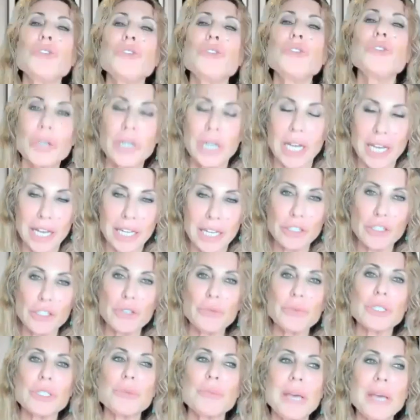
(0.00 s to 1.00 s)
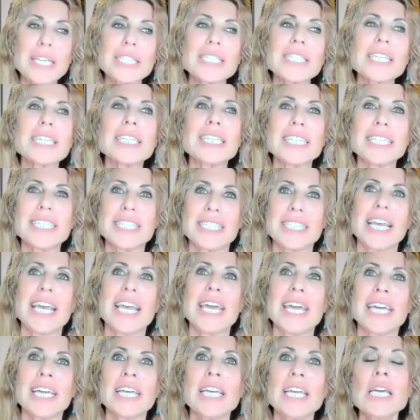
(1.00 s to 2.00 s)
Nora, and she was basically
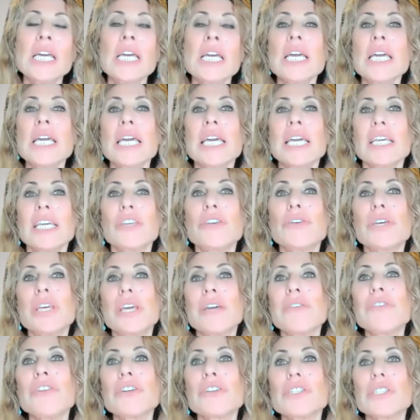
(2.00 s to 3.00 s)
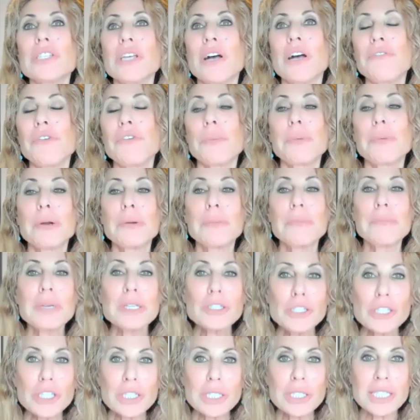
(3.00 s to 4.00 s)
saying, you give yourself a
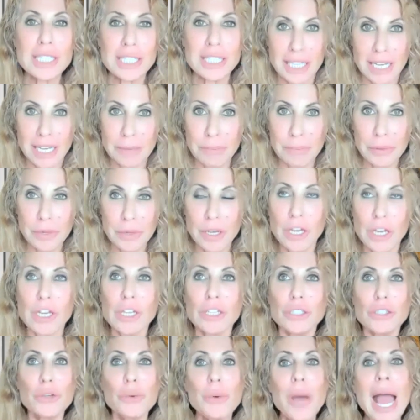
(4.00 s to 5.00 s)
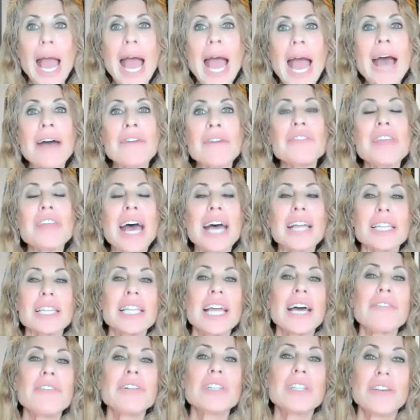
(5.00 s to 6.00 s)
permission slip to have that
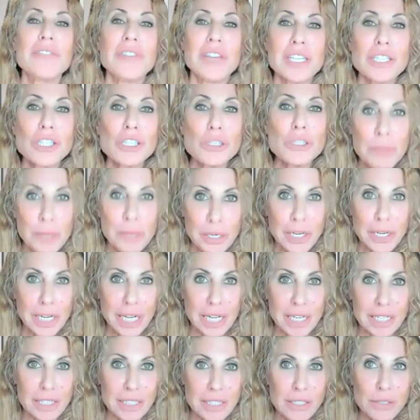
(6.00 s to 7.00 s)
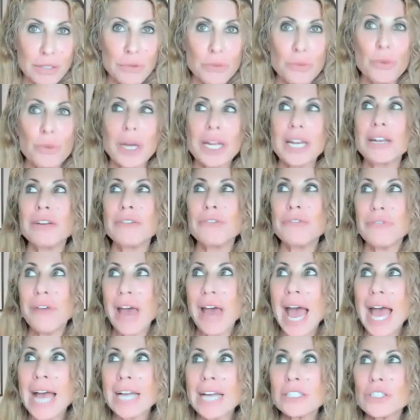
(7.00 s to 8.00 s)
level of experience when in
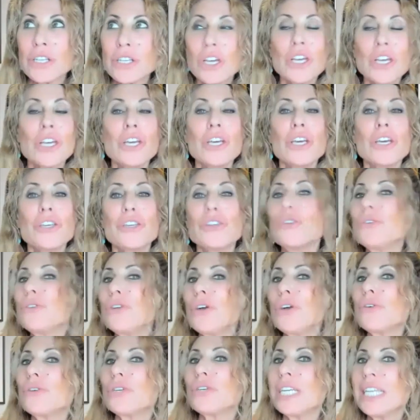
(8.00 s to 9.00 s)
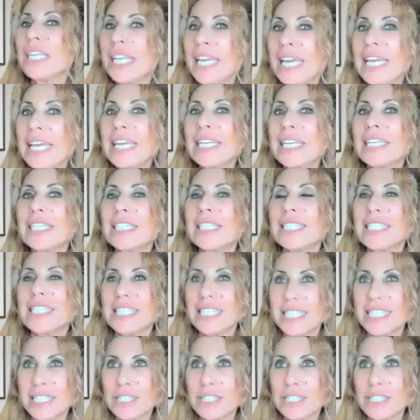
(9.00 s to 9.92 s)
fact you don't need to